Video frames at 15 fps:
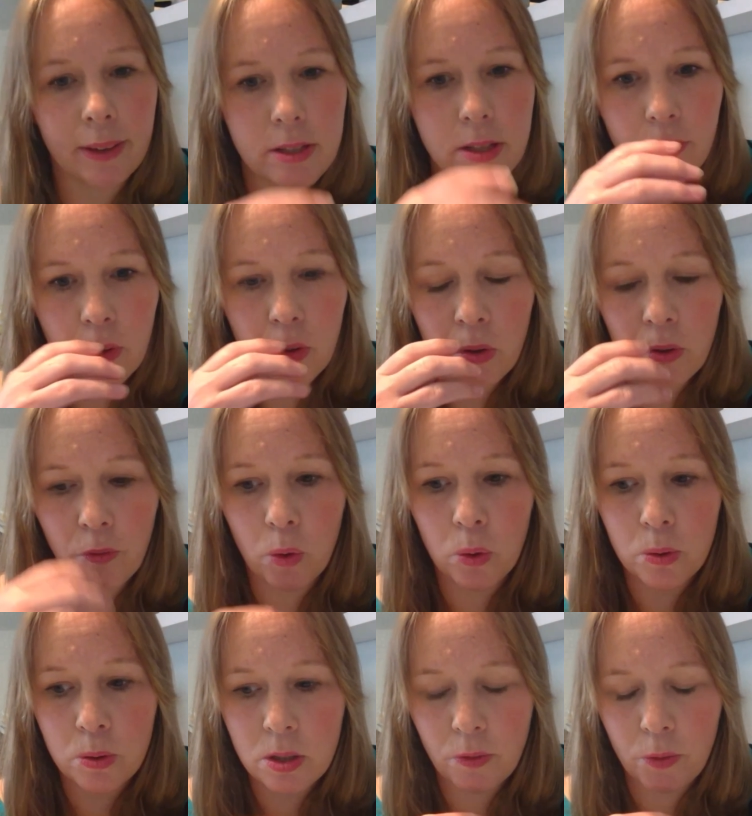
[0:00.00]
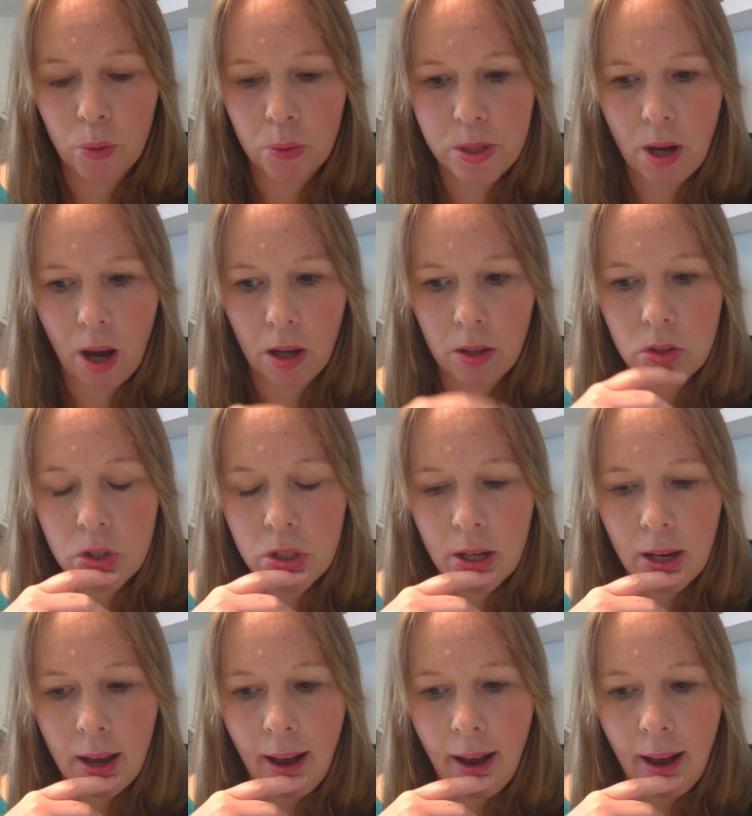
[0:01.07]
a divorce coach,